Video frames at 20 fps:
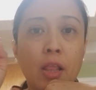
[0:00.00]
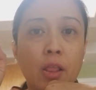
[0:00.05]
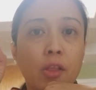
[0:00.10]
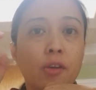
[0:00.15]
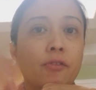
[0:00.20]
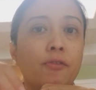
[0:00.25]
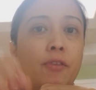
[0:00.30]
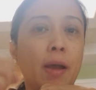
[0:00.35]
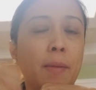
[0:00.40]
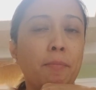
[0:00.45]

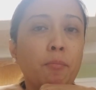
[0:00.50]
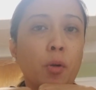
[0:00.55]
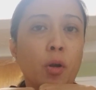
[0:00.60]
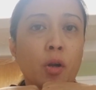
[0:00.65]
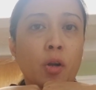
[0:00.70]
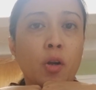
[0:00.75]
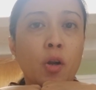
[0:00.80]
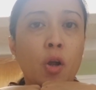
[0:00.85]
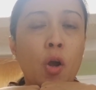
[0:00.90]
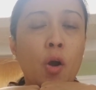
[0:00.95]

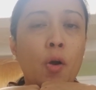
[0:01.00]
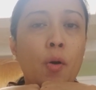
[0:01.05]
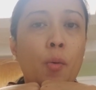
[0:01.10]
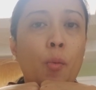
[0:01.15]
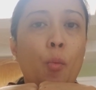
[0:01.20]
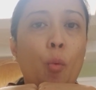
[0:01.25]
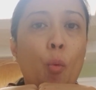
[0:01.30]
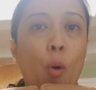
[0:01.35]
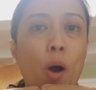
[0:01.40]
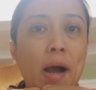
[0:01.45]
November,
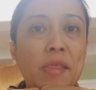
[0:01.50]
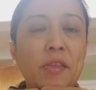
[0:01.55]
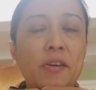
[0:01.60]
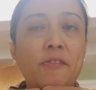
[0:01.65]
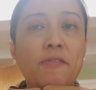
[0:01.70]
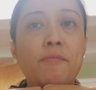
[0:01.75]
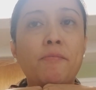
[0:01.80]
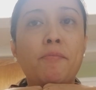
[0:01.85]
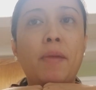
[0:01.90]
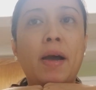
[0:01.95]
one
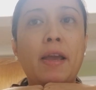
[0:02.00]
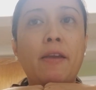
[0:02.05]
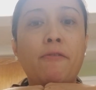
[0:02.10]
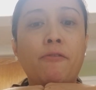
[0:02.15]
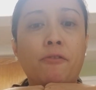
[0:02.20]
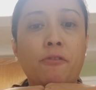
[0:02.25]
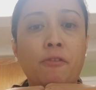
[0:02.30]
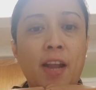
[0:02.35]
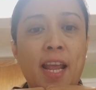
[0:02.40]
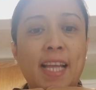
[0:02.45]
of my
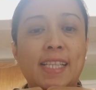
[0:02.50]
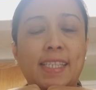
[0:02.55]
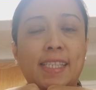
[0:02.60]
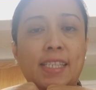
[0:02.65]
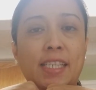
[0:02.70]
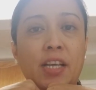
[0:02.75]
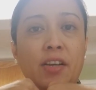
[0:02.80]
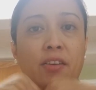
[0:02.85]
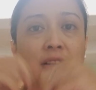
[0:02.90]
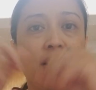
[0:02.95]

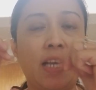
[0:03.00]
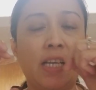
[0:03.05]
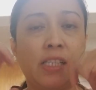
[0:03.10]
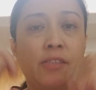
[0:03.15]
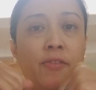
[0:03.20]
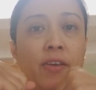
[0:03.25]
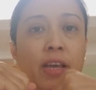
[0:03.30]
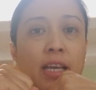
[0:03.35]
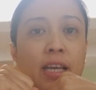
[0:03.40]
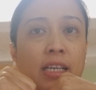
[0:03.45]
friends here in
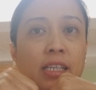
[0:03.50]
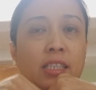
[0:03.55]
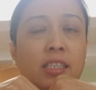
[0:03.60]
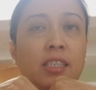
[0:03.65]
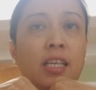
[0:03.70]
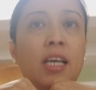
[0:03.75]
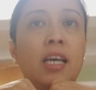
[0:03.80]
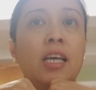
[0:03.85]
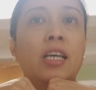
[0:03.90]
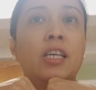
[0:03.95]
Las
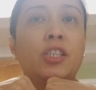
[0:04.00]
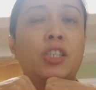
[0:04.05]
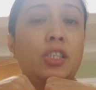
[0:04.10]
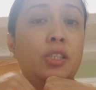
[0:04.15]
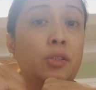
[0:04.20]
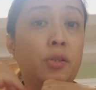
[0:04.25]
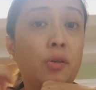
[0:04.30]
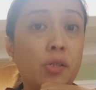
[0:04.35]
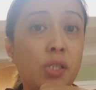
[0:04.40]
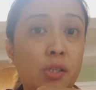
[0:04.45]
Vegas,
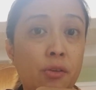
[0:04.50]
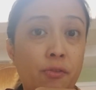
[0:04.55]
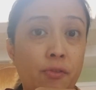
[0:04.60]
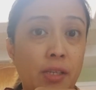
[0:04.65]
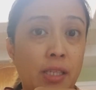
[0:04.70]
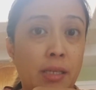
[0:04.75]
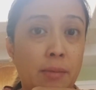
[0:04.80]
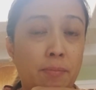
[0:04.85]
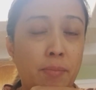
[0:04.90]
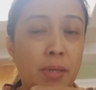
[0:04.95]
she's also
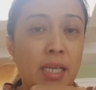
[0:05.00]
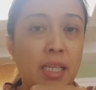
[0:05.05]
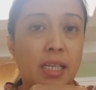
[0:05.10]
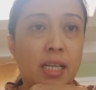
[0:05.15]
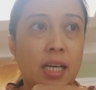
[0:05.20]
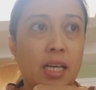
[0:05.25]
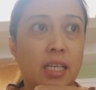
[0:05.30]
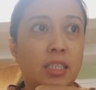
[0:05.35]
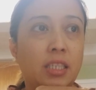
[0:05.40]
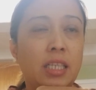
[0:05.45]

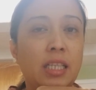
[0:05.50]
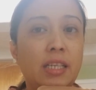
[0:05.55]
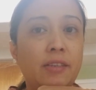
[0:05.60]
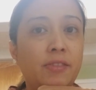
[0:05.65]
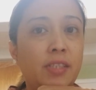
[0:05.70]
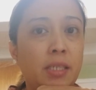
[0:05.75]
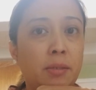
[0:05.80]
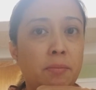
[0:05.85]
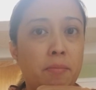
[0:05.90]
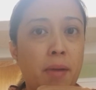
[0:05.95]
Filipina. She
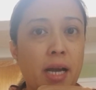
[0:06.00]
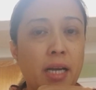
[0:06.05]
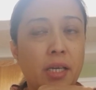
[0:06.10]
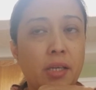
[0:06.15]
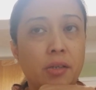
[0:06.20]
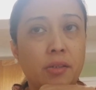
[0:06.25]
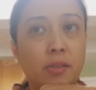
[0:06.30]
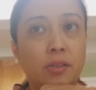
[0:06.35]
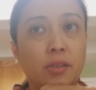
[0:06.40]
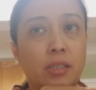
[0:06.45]
lives in
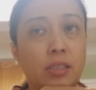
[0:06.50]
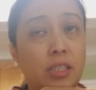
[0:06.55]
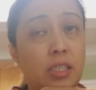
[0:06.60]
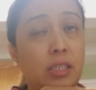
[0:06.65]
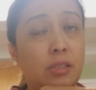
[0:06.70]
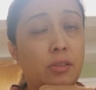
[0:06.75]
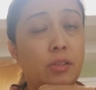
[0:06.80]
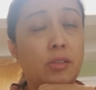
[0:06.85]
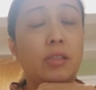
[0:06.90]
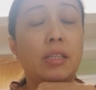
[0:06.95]
Baguio.
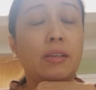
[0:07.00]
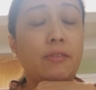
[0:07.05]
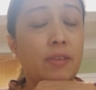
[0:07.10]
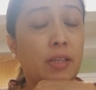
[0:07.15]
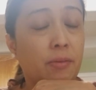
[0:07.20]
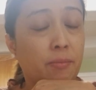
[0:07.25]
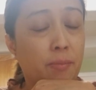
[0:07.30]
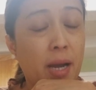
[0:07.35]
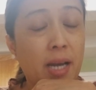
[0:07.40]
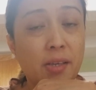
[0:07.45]
She used to live
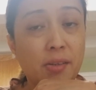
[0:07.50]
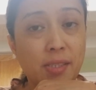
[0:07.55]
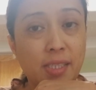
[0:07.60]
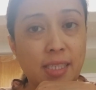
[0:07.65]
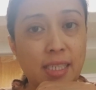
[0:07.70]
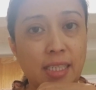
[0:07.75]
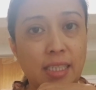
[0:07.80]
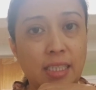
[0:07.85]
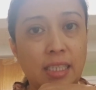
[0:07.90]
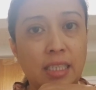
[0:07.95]
in Baguio
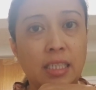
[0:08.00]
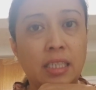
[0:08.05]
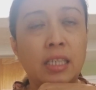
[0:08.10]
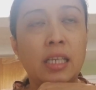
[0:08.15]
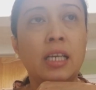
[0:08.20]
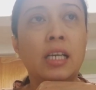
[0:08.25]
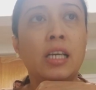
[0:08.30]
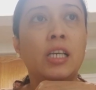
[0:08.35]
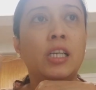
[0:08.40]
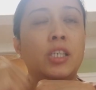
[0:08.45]
City.
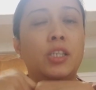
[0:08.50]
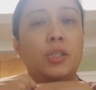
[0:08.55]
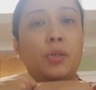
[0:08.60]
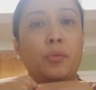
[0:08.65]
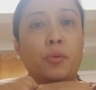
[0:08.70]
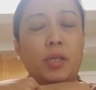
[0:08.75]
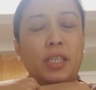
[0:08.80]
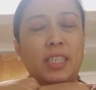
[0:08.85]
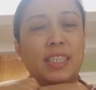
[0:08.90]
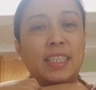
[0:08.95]
She
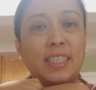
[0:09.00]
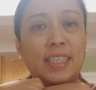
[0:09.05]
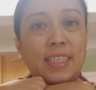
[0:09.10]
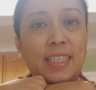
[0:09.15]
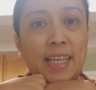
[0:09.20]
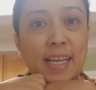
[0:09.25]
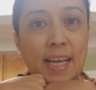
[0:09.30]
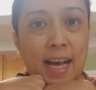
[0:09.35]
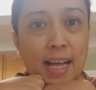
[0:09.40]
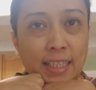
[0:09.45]
works in a
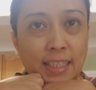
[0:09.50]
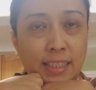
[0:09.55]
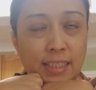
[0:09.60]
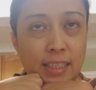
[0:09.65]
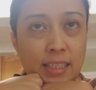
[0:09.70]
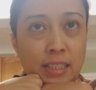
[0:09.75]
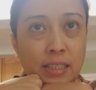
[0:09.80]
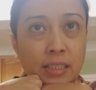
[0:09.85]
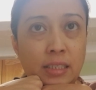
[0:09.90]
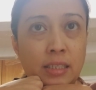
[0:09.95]

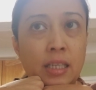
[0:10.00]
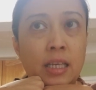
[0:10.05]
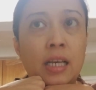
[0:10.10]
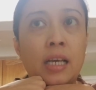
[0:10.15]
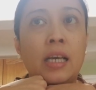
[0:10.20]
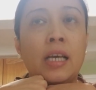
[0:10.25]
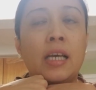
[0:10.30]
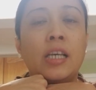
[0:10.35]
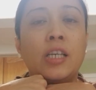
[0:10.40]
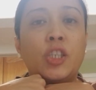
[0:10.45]
dialysis.
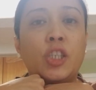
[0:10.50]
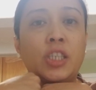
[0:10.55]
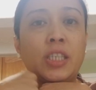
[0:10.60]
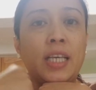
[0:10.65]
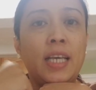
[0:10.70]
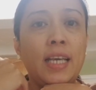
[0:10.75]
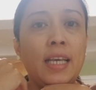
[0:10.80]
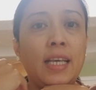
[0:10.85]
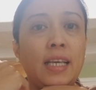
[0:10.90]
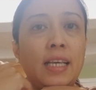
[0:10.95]

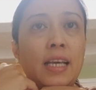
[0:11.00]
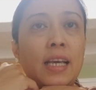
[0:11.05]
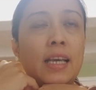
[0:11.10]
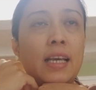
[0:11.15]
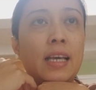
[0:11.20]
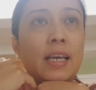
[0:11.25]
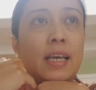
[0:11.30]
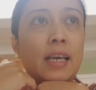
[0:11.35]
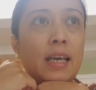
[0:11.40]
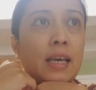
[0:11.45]
She
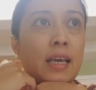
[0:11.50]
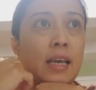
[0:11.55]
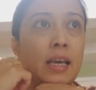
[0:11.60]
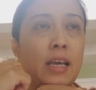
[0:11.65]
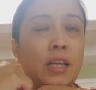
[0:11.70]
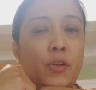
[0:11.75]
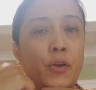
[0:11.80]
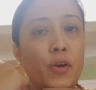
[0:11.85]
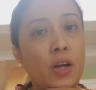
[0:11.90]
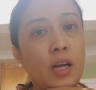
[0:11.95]

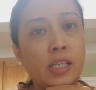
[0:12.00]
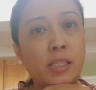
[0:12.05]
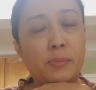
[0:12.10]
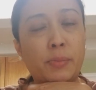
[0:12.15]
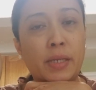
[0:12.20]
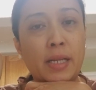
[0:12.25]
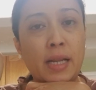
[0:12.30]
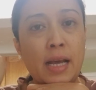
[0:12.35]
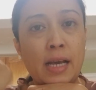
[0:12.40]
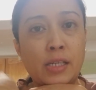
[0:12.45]
and her
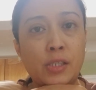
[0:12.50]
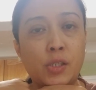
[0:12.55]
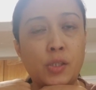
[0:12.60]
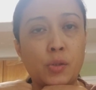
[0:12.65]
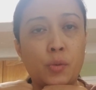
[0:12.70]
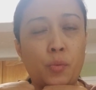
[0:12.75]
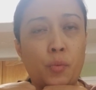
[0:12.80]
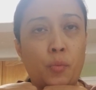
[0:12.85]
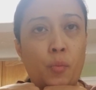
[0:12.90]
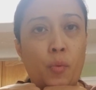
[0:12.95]
husband
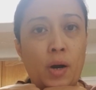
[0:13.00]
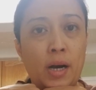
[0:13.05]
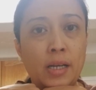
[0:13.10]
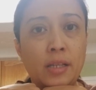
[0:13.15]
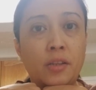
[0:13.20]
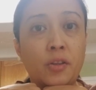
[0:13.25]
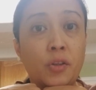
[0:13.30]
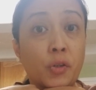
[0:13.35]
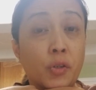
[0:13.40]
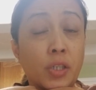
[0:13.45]
has
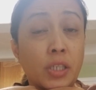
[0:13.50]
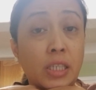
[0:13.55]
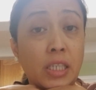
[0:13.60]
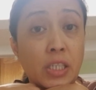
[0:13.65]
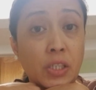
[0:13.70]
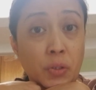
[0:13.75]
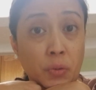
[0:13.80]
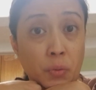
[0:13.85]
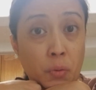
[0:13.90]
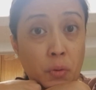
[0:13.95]
one
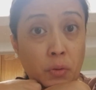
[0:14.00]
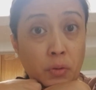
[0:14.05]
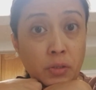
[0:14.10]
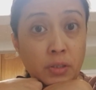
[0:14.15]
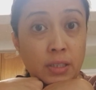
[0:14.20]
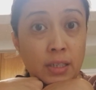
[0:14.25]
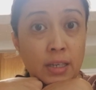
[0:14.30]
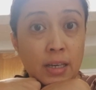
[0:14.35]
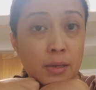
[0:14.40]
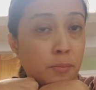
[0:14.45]

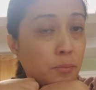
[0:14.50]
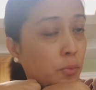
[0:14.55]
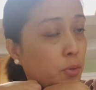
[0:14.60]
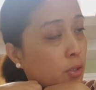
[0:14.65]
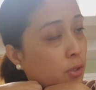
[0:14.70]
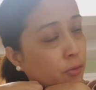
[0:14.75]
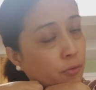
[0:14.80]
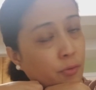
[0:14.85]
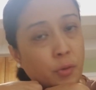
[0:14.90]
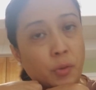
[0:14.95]
13-year-old
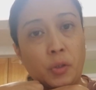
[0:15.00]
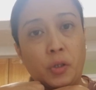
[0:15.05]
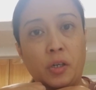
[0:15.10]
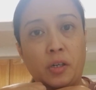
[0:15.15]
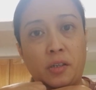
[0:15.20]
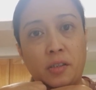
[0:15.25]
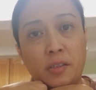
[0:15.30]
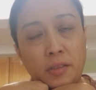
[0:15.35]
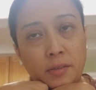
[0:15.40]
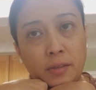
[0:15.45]
beautiful
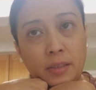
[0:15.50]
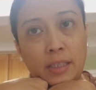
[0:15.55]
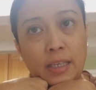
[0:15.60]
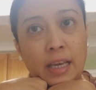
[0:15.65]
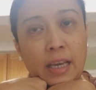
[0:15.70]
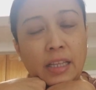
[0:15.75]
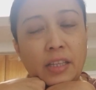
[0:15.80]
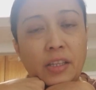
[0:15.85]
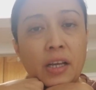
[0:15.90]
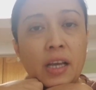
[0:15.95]
girl.
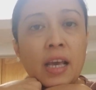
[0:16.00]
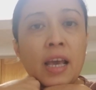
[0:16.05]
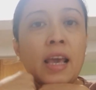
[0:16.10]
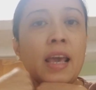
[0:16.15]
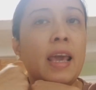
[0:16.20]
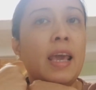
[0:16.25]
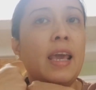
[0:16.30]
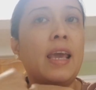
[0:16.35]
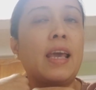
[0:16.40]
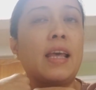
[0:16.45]
Okay,
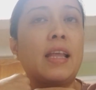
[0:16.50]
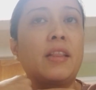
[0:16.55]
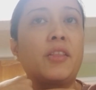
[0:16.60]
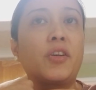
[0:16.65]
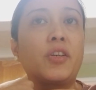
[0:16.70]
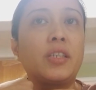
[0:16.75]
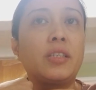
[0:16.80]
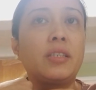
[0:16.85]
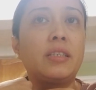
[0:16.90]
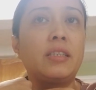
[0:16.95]
and
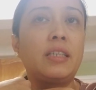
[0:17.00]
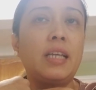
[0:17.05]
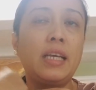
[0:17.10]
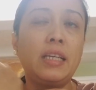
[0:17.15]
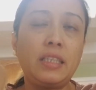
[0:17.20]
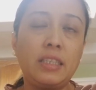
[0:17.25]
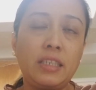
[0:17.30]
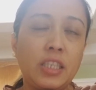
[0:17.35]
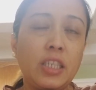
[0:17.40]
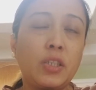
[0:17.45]

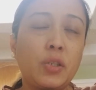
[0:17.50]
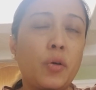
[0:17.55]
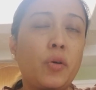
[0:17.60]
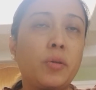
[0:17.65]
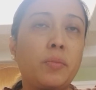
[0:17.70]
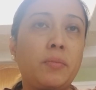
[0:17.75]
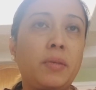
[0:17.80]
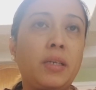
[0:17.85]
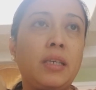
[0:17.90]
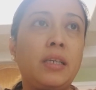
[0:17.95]
she
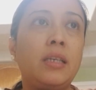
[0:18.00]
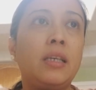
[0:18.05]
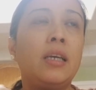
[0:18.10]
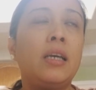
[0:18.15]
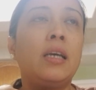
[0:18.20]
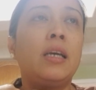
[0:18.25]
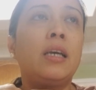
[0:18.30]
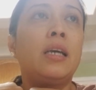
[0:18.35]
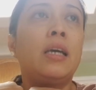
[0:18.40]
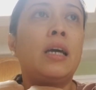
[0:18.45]
told me
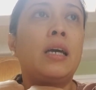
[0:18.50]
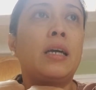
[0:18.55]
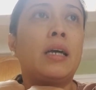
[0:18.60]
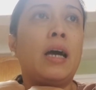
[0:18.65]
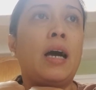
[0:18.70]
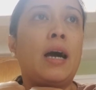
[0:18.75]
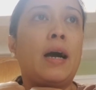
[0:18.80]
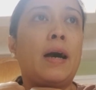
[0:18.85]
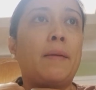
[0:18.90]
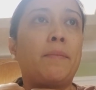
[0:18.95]

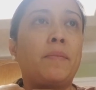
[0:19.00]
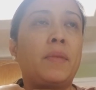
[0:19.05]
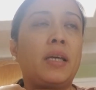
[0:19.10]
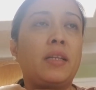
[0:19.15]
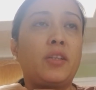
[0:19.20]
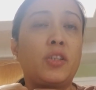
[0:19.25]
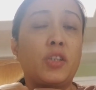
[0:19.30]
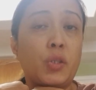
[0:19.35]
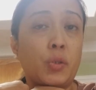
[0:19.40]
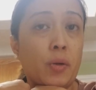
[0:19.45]

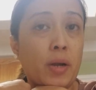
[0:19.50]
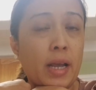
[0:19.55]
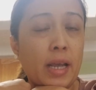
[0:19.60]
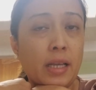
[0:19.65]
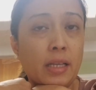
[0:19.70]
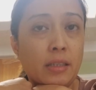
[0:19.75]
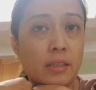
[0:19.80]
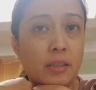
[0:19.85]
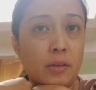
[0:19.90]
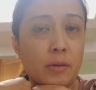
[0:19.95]
that they're
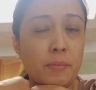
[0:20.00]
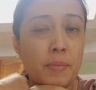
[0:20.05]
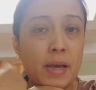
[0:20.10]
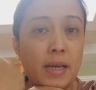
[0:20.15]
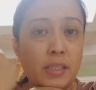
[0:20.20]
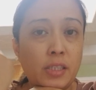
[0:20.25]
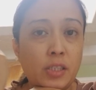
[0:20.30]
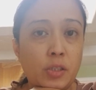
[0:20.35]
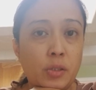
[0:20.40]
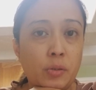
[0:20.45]
trying their
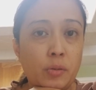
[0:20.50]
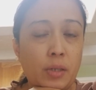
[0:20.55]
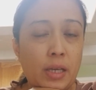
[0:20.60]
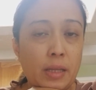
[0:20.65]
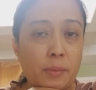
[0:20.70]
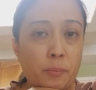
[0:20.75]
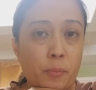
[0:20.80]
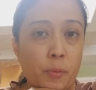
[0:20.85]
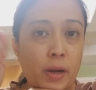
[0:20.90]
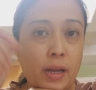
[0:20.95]
best to
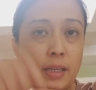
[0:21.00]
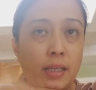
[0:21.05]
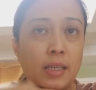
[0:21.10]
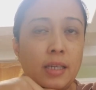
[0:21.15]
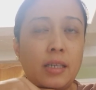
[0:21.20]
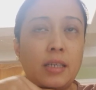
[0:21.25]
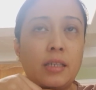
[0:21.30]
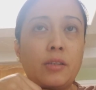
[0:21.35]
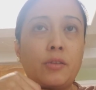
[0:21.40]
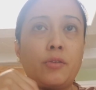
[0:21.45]
get
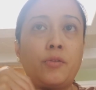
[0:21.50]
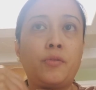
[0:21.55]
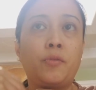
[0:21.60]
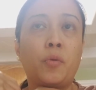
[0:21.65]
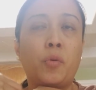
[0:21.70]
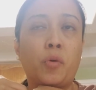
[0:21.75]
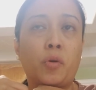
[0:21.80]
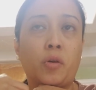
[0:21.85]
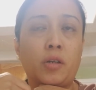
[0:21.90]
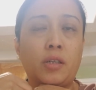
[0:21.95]
pregnant
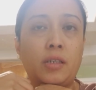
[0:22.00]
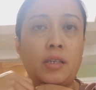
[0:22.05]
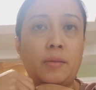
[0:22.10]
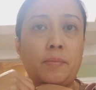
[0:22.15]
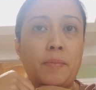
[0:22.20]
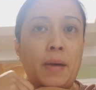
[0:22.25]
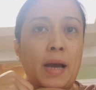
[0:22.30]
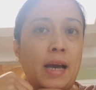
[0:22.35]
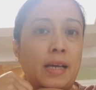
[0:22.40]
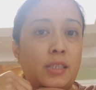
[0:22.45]
for the
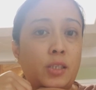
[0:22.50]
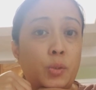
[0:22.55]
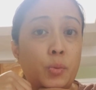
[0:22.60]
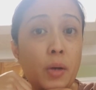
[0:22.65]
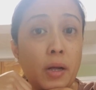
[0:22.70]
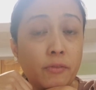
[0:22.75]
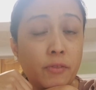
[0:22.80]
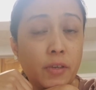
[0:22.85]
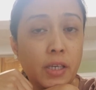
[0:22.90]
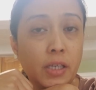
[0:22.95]
past
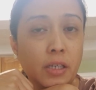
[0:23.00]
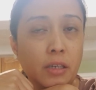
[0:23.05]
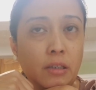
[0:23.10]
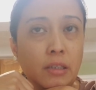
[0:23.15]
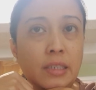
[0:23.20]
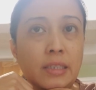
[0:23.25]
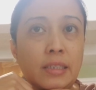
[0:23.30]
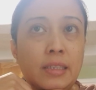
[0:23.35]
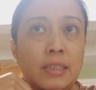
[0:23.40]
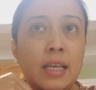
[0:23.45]
12
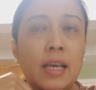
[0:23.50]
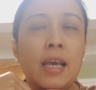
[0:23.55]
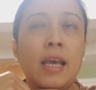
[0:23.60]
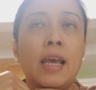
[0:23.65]
years,